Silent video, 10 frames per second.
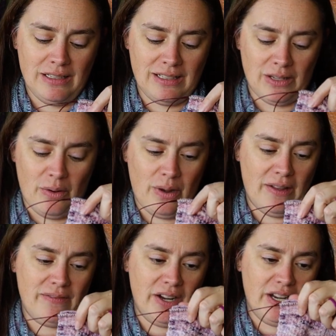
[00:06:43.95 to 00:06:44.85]
so
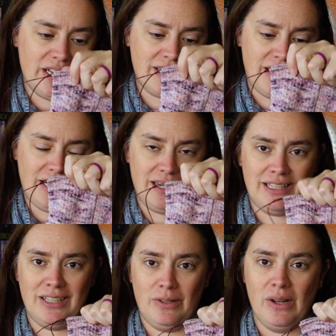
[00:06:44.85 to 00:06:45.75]
I'm very excited
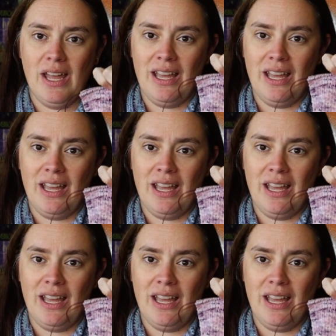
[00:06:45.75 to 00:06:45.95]
to